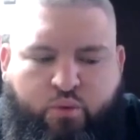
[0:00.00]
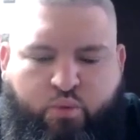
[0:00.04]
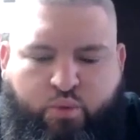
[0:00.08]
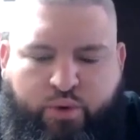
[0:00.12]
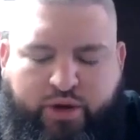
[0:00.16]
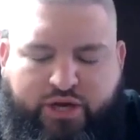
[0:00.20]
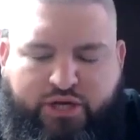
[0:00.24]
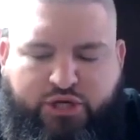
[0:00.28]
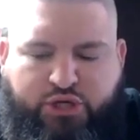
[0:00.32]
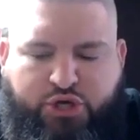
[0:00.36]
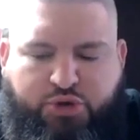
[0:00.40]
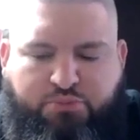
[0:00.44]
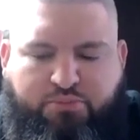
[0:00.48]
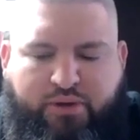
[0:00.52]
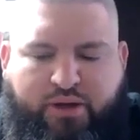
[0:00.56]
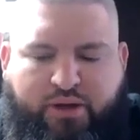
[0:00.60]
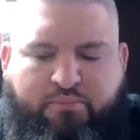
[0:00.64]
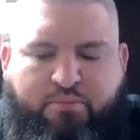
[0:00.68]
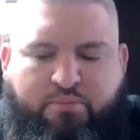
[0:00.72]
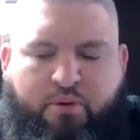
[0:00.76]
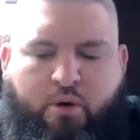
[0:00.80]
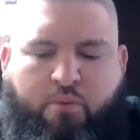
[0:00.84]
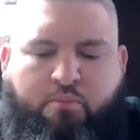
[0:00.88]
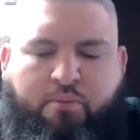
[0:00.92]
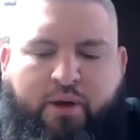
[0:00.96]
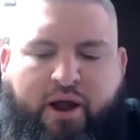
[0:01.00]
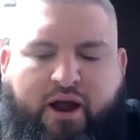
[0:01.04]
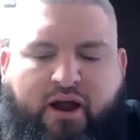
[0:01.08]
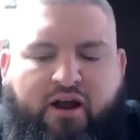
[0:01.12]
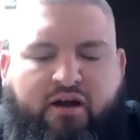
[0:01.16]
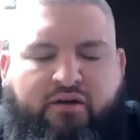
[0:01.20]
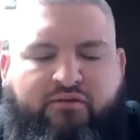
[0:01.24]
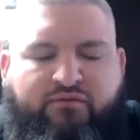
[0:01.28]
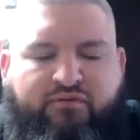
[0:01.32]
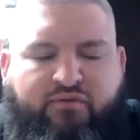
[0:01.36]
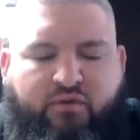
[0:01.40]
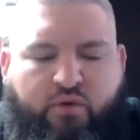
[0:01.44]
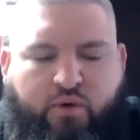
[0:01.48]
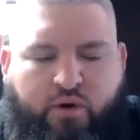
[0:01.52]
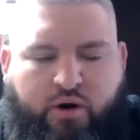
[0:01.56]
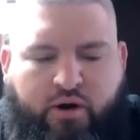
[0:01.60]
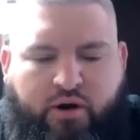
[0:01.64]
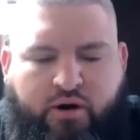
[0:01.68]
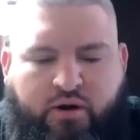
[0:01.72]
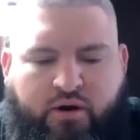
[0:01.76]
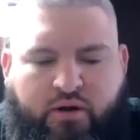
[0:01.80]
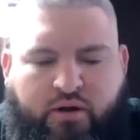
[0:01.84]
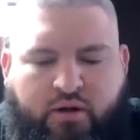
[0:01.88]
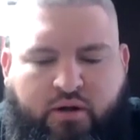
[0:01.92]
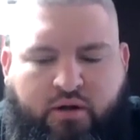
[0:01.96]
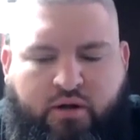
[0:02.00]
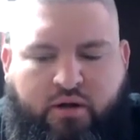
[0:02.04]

we should be prepared for,